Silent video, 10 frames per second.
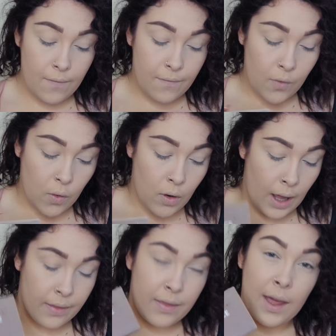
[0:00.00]
for
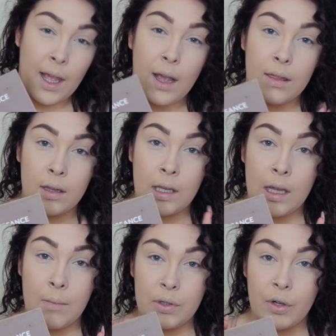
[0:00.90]
I think
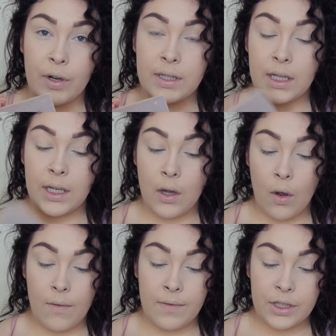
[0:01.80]
the majority
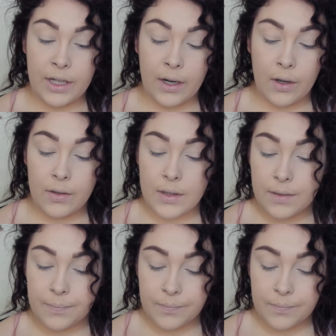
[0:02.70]
of the shadows.